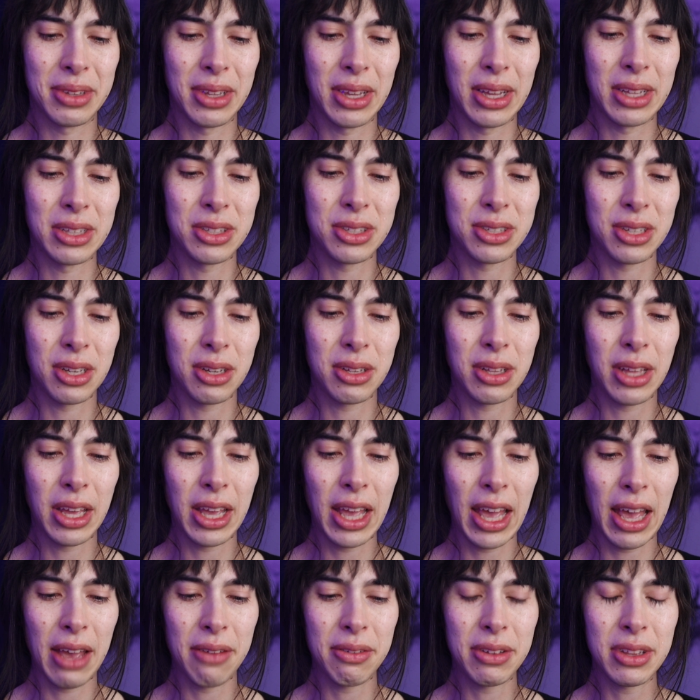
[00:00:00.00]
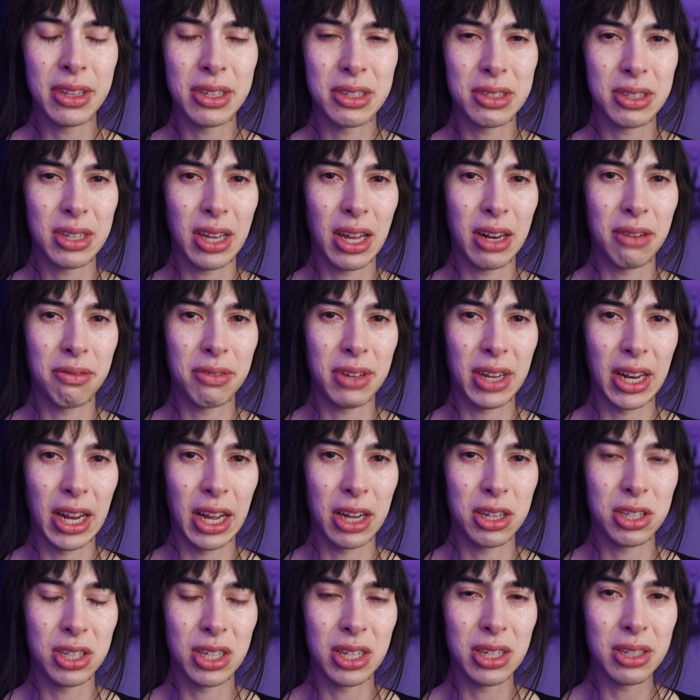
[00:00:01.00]
And so like having this kind of
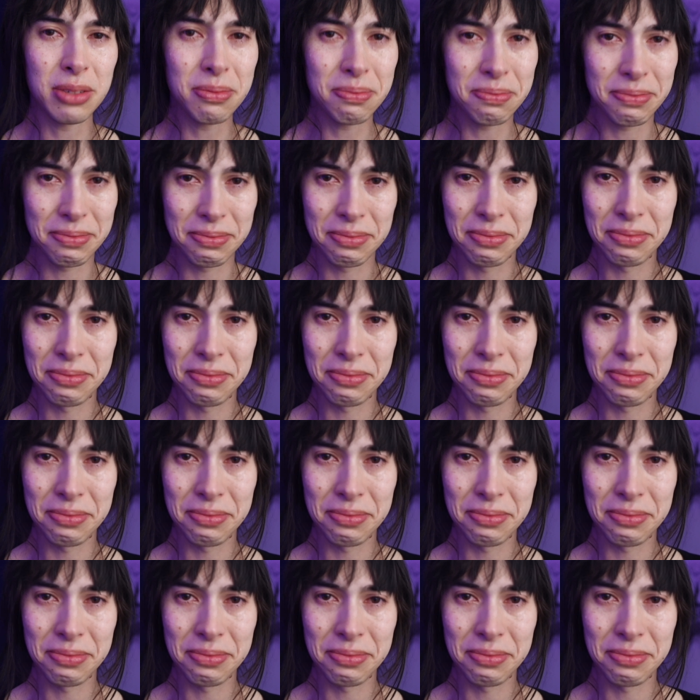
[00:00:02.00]
connection